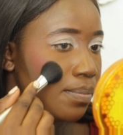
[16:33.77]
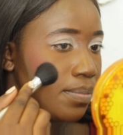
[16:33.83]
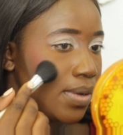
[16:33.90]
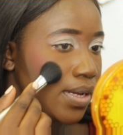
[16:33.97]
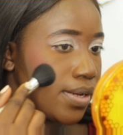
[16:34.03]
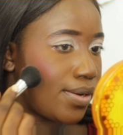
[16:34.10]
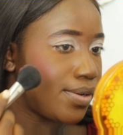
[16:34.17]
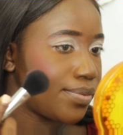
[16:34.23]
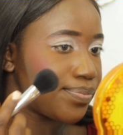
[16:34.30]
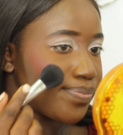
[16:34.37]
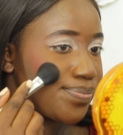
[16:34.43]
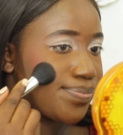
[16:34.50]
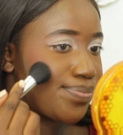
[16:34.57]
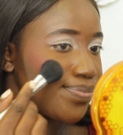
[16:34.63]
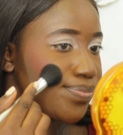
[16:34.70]
But
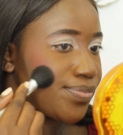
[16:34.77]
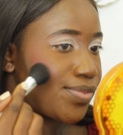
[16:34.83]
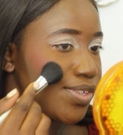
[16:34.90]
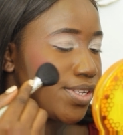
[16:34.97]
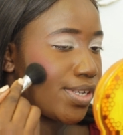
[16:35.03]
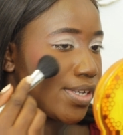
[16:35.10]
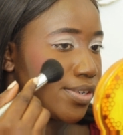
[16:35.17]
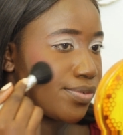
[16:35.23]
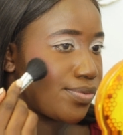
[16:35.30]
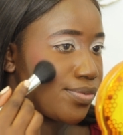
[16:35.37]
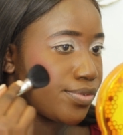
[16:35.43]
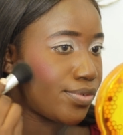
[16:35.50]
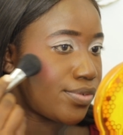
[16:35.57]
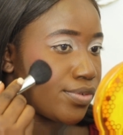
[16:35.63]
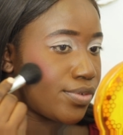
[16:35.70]
yeah,
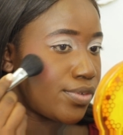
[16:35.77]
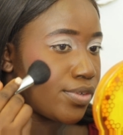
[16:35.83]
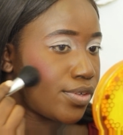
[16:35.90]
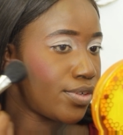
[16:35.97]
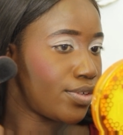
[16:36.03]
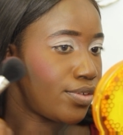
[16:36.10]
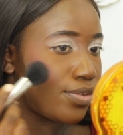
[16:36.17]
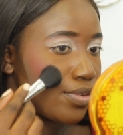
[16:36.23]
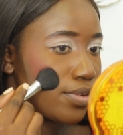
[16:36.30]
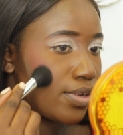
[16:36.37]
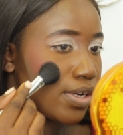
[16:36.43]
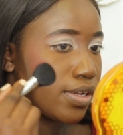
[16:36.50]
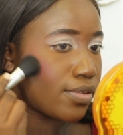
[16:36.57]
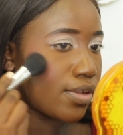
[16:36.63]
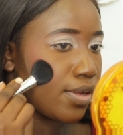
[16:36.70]
so you
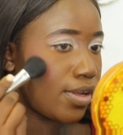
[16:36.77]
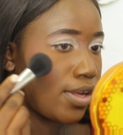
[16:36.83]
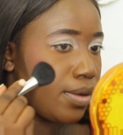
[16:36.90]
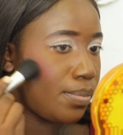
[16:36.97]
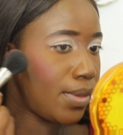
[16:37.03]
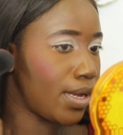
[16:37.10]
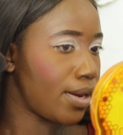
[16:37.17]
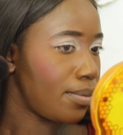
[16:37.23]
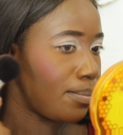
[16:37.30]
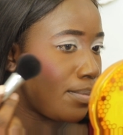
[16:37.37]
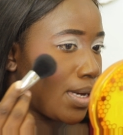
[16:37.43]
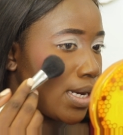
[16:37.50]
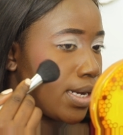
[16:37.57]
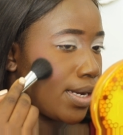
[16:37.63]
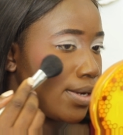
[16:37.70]
guys can keep that in
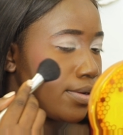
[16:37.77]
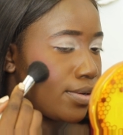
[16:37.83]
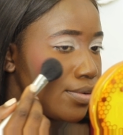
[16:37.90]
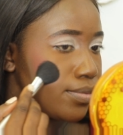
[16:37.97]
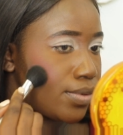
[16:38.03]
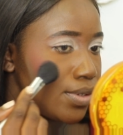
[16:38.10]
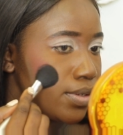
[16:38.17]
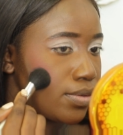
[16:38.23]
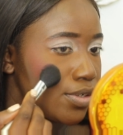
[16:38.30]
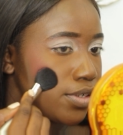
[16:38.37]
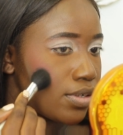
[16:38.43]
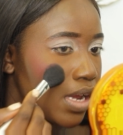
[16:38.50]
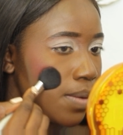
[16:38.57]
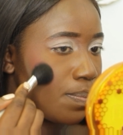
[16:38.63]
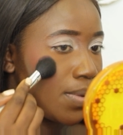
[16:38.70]
mind when you're
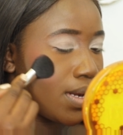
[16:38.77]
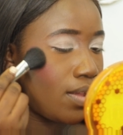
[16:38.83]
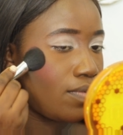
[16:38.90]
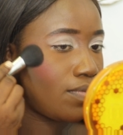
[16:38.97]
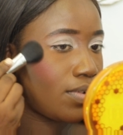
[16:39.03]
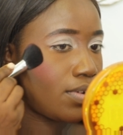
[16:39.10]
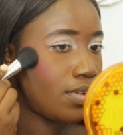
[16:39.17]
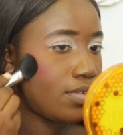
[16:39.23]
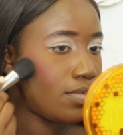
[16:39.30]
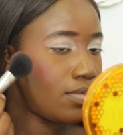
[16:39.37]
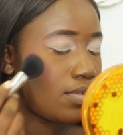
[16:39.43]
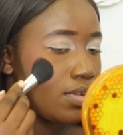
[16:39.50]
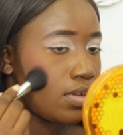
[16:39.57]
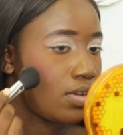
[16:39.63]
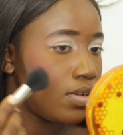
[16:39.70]
shopping
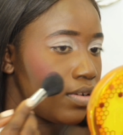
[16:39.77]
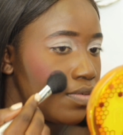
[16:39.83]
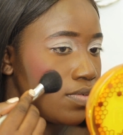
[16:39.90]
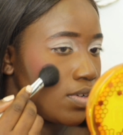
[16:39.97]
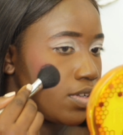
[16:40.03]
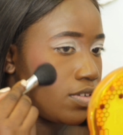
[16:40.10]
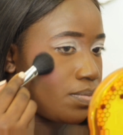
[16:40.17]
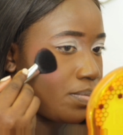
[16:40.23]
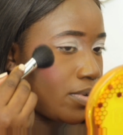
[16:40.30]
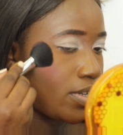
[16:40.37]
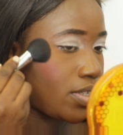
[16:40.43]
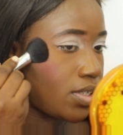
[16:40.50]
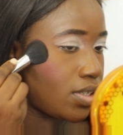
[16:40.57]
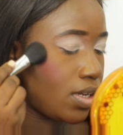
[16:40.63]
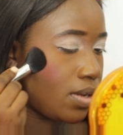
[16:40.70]
for these
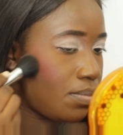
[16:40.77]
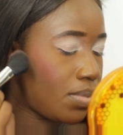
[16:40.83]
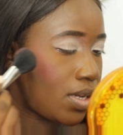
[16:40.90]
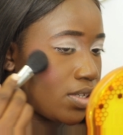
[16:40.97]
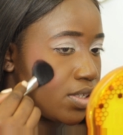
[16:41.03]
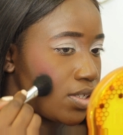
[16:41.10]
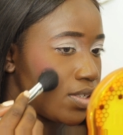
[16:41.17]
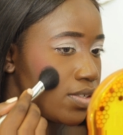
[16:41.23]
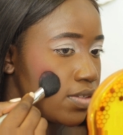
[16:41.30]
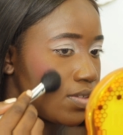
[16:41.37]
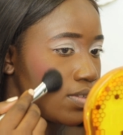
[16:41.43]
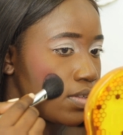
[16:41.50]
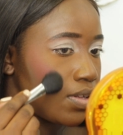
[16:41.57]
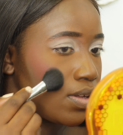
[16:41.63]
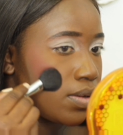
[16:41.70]

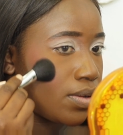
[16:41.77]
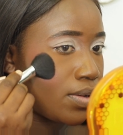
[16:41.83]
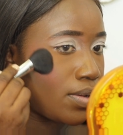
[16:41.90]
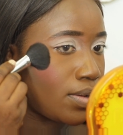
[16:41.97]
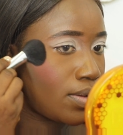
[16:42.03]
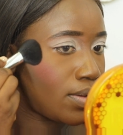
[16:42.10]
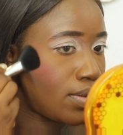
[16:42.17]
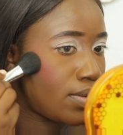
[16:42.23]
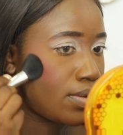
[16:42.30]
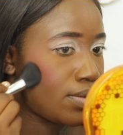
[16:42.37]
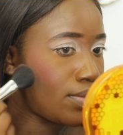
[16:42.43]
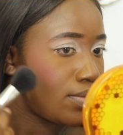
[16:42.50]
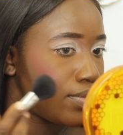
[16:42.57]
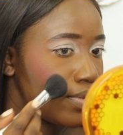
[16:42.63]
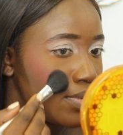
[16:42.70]
blushes.
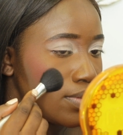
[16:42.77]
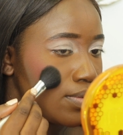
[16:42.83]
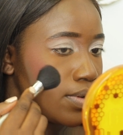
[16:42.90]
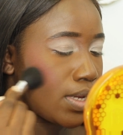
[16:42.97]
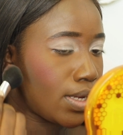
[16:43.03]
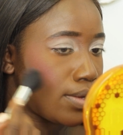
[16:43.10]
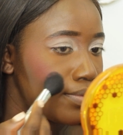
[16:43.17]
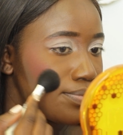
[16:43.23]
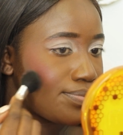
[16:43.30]
To know that.